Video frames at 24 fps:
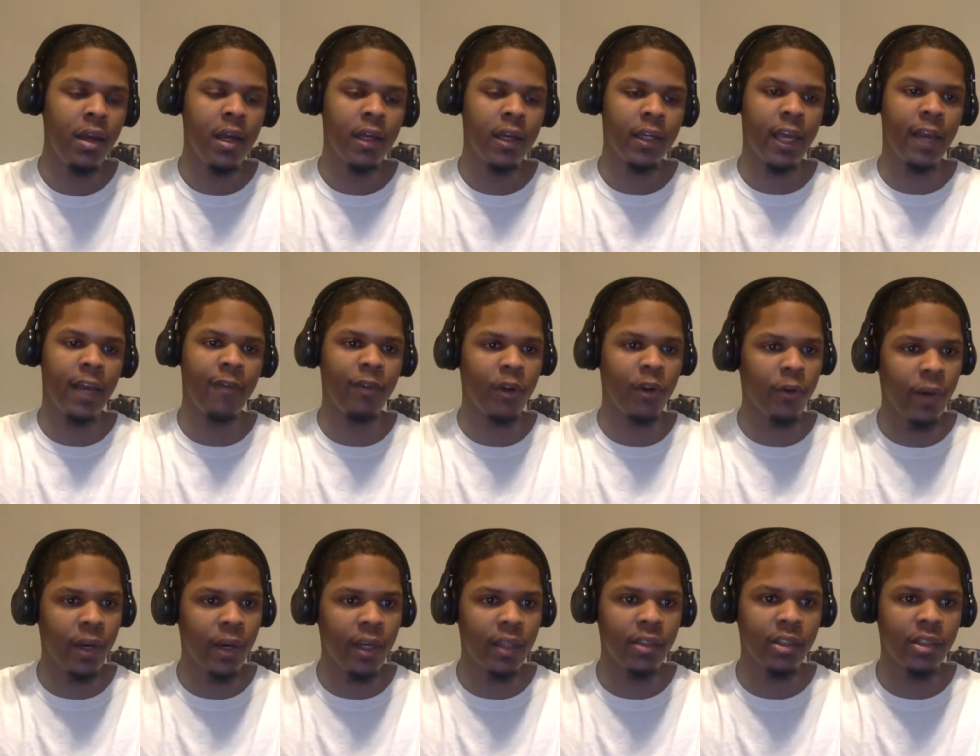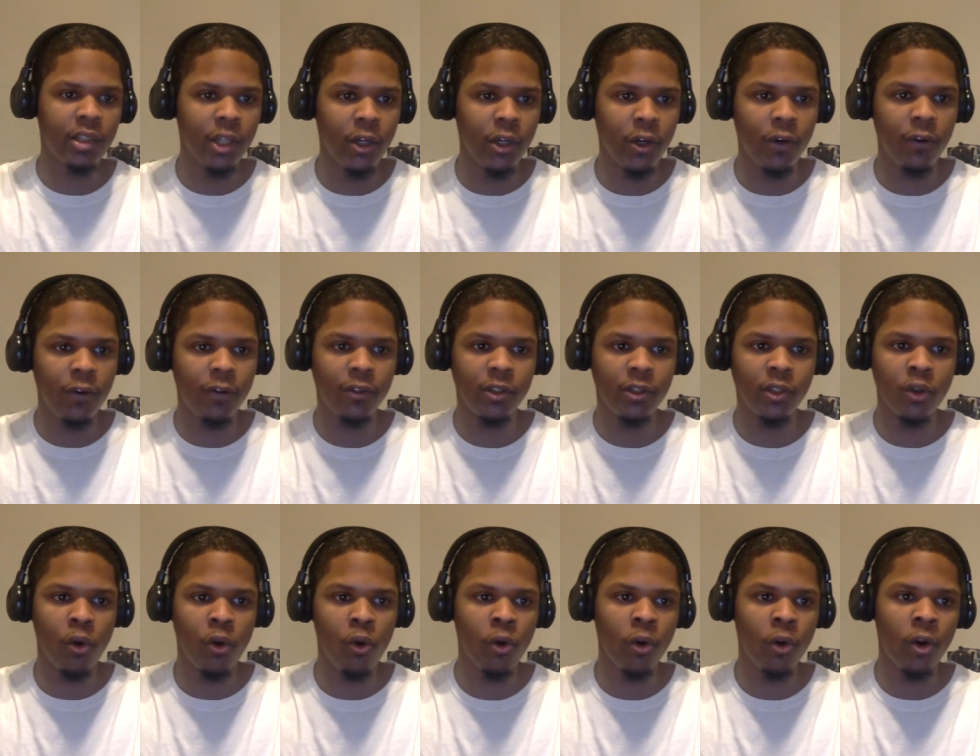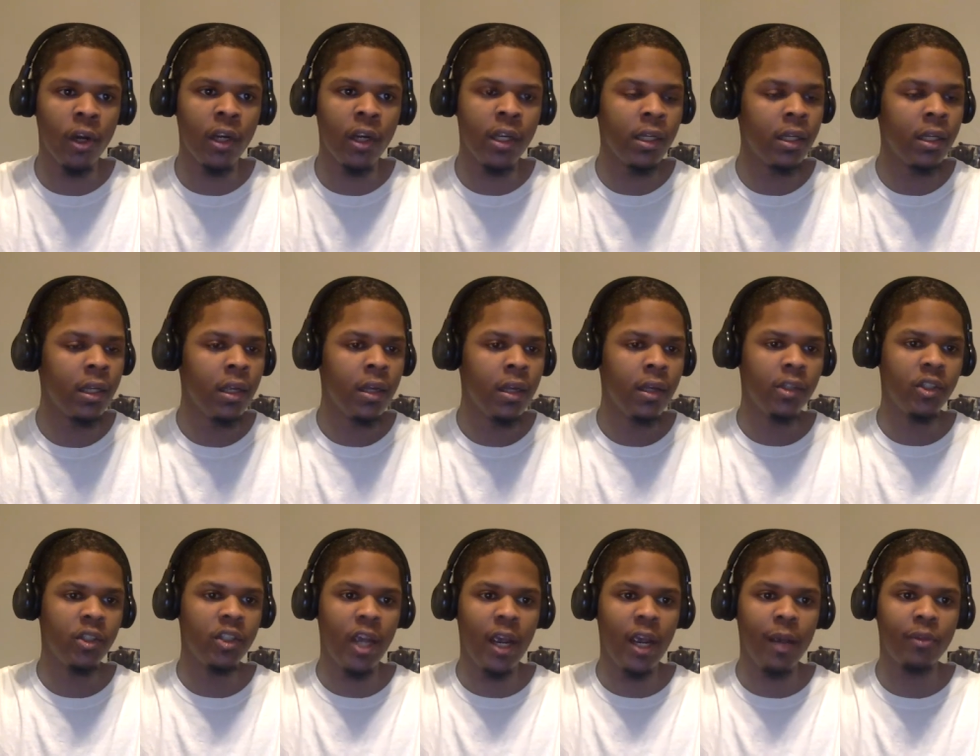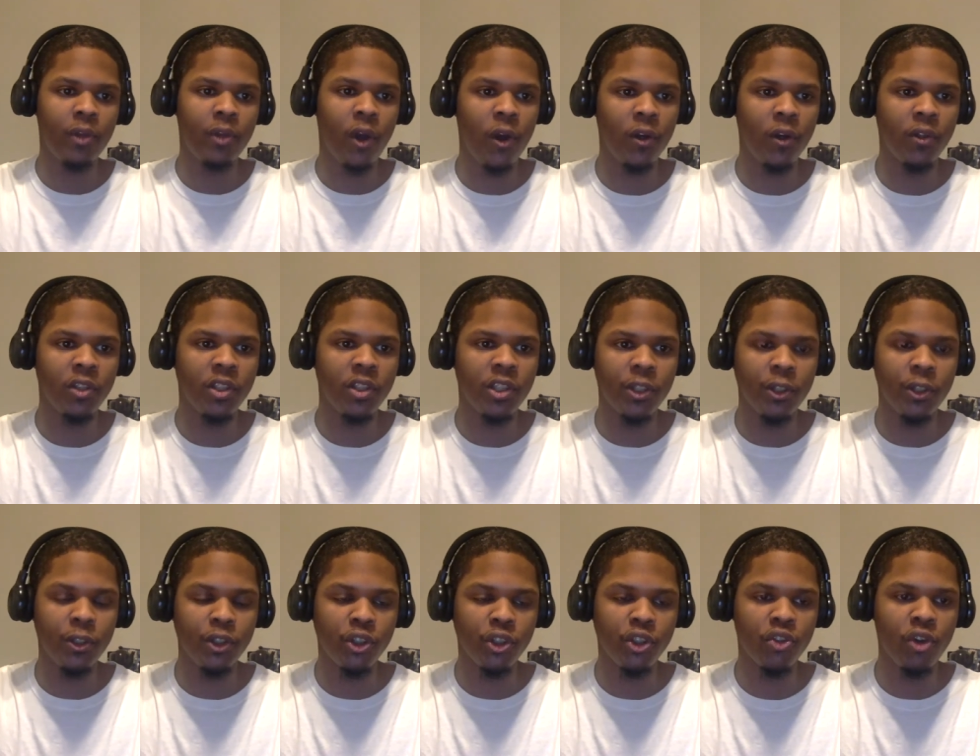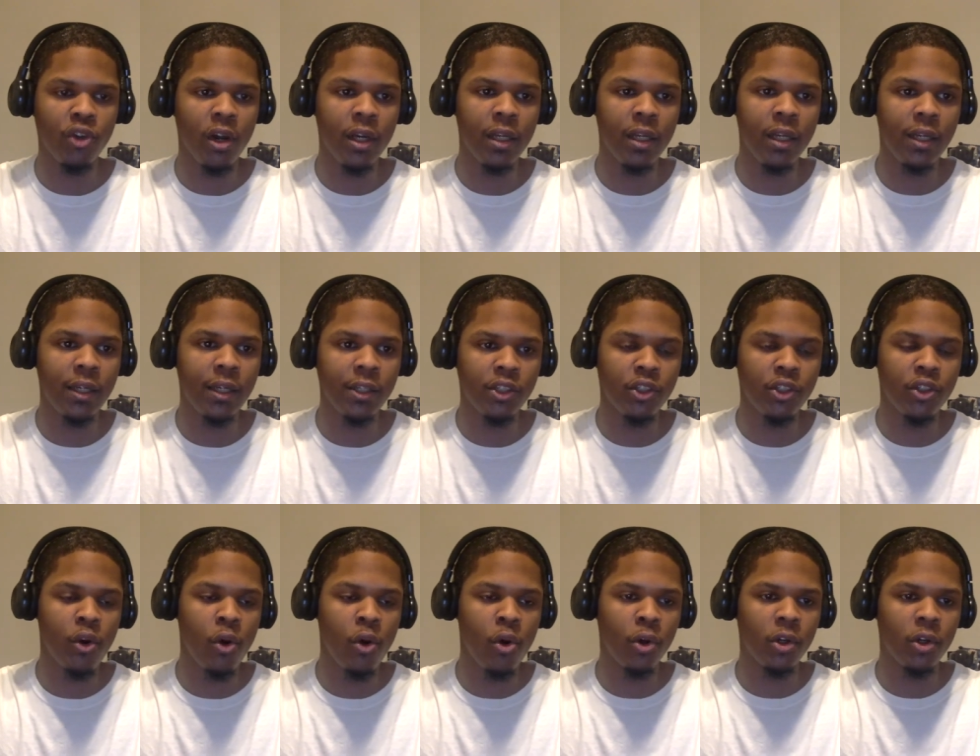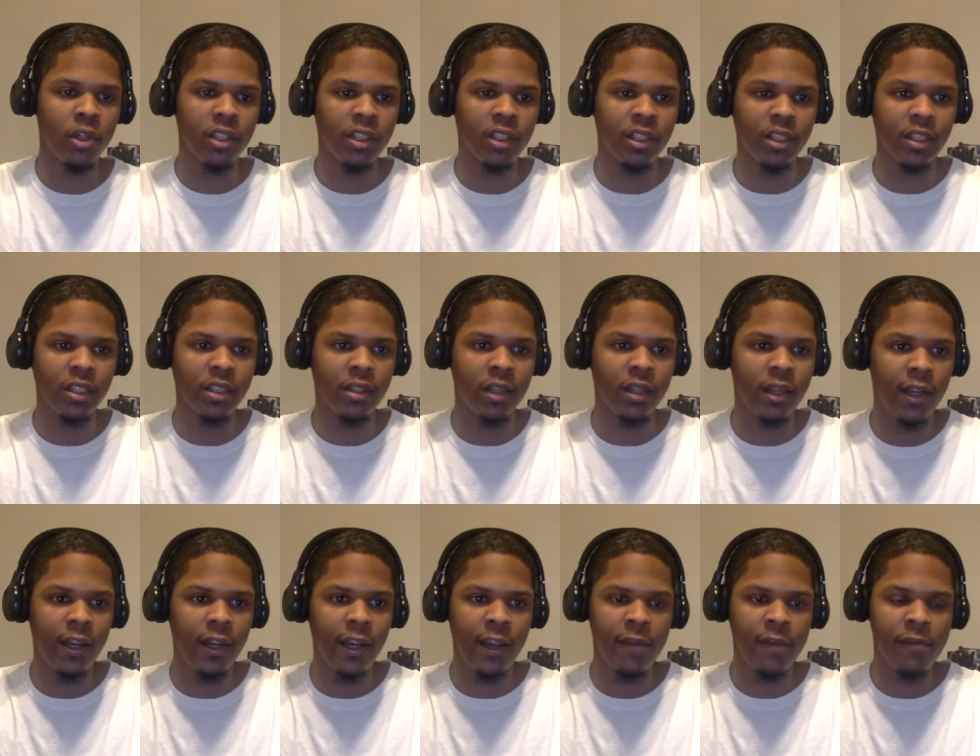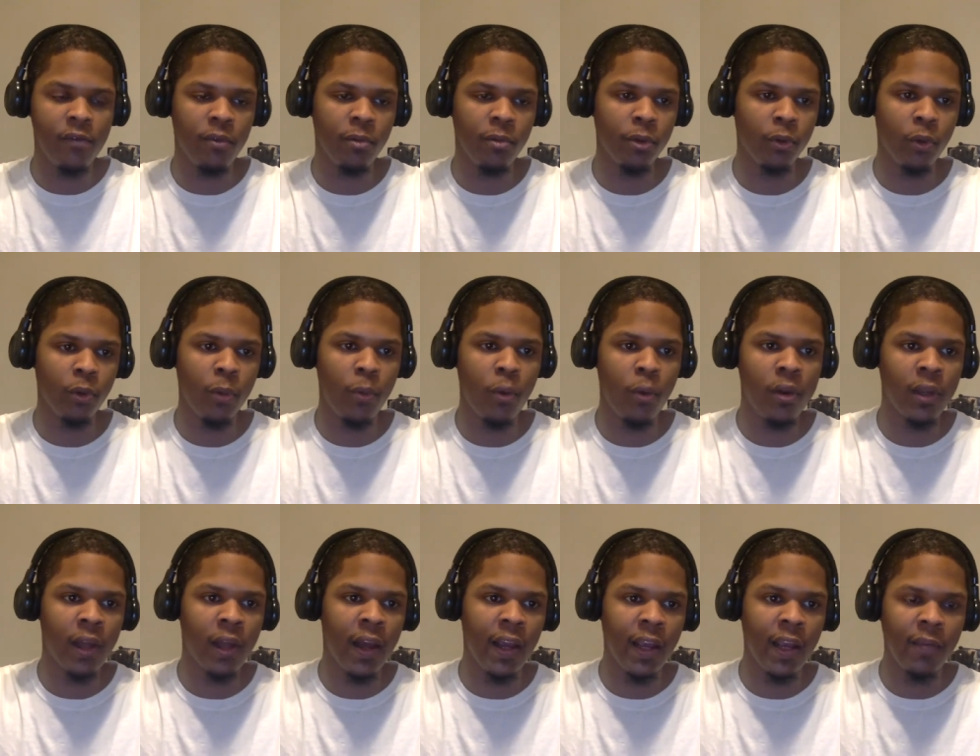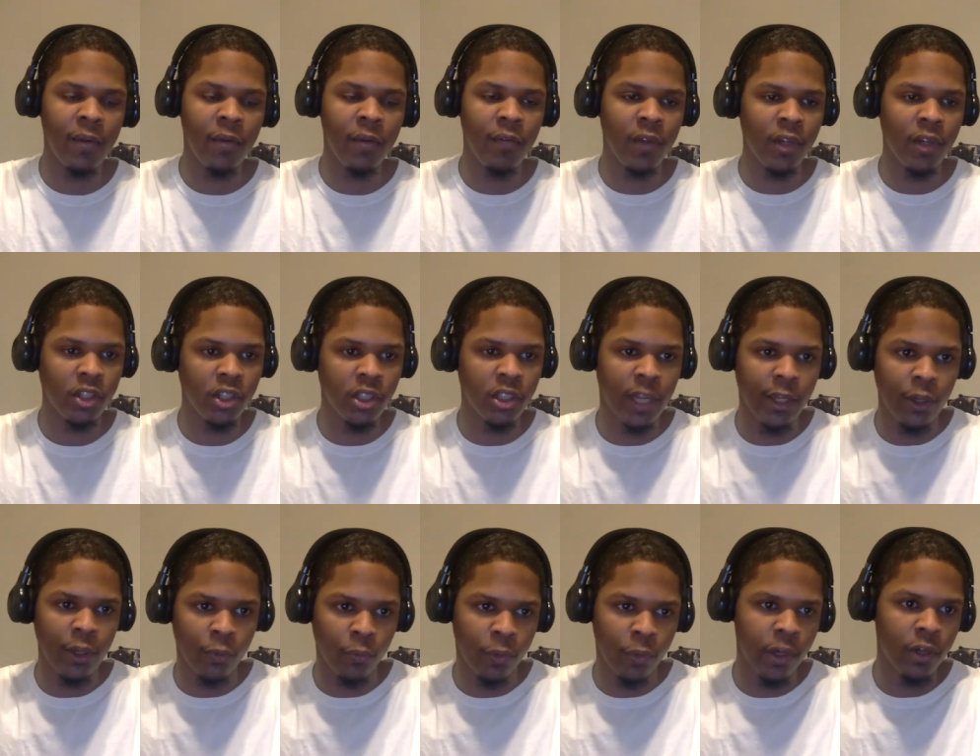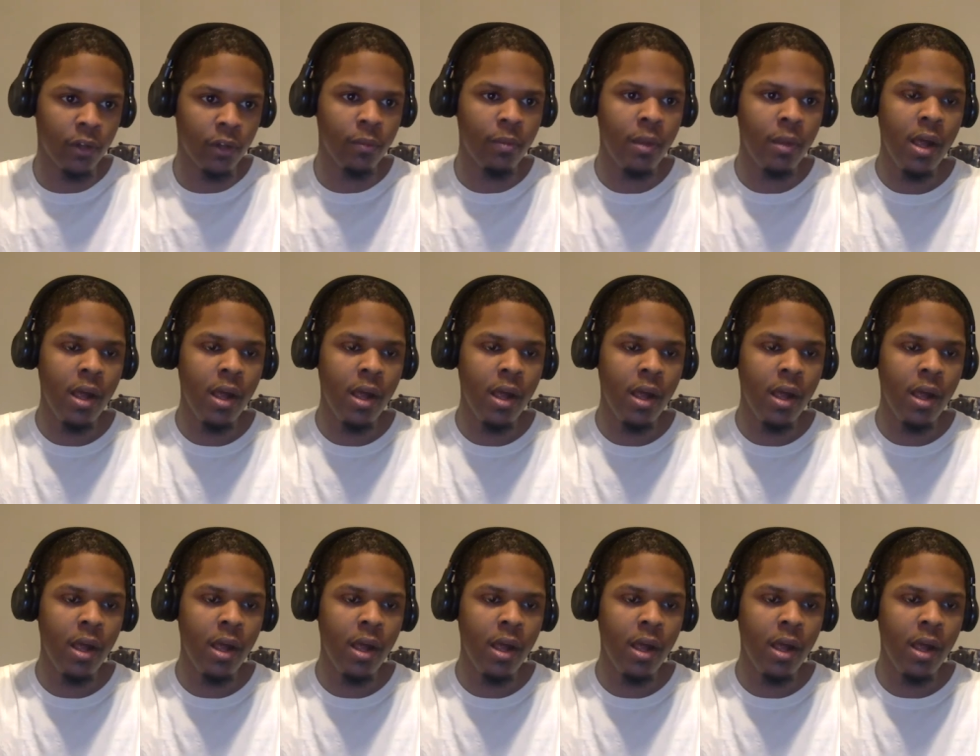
Kevin Durant still scoring. James Harden still struggling to score consistently, even from the three point line, even finishing at the rim.